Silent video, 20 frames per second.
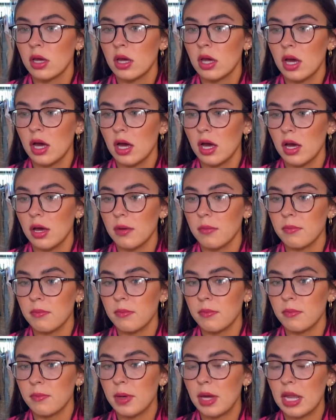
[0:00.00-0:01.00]
Um,
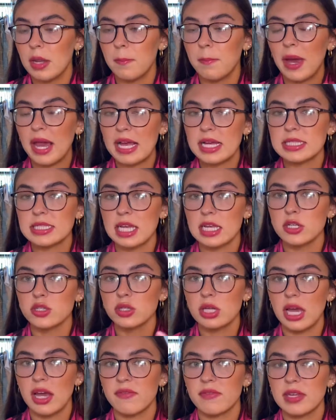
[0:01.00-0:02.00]
but in pants, I
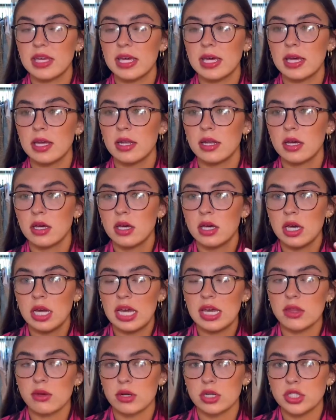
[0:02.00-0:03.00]
usually have to get
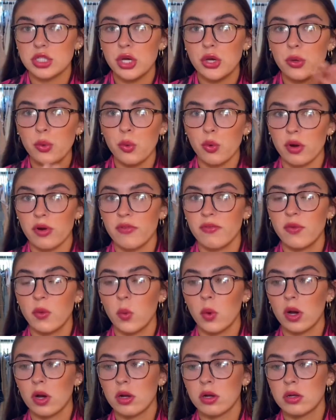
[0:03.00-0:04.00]
either a two or a
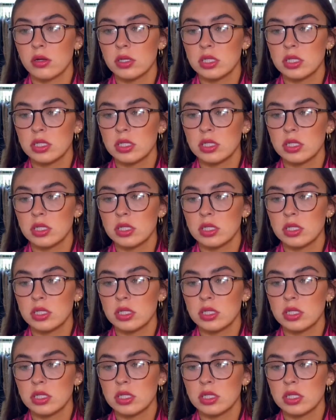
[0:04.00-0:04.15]
four,